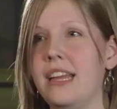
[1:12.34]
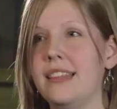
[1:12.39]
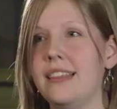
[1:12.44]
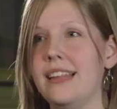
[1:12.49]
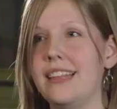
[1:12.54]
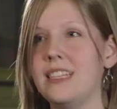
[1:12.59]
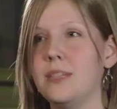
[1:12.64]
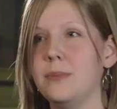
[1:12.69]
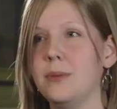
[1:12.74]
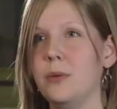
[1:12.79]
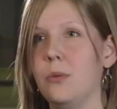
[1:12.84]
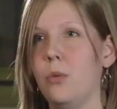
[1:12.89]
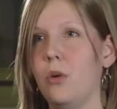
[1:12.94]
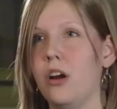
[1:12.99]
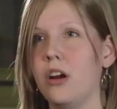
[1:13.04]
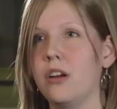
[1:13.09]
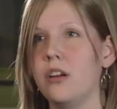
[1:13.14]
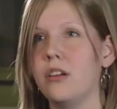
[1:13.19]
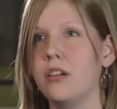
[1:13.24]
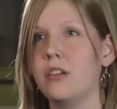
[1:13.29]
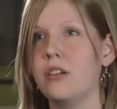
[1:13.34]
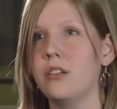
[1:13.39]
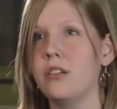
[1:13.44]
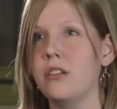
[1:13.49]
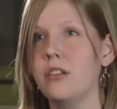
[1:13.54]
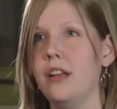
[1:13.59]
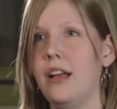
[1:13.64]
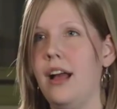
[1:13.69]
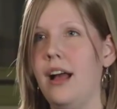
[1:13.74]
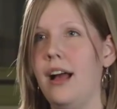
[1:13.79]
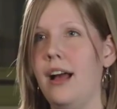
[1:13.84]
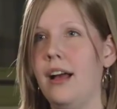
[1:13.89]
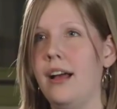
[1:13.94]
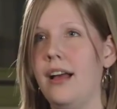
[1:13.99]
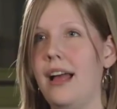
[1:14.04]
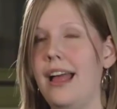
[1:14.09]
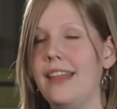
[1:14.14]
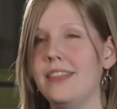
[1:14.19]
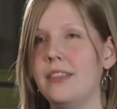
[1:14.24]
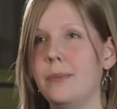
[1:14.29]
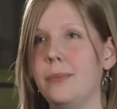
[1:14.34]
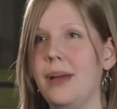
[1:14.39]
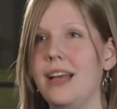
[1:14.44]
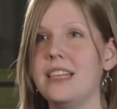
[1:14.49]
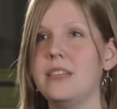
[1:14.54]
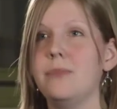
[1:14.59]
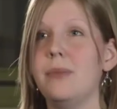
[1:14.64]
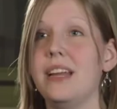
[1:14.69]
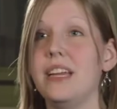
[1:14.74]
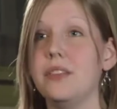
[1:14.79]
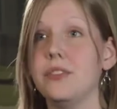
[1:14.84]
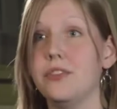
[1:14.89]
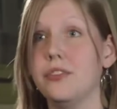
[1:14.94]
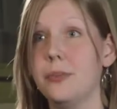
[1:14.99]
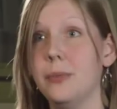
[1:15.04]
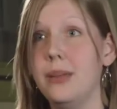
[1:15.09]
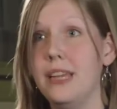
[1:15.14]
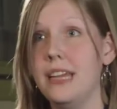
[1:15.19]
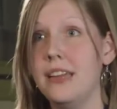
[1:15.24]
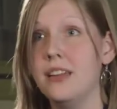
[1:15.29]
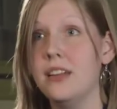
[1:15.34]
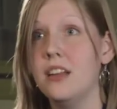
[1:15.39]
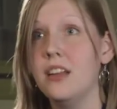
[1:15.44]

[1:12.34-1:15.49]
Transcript: It lets me work uh, at the best pace for me.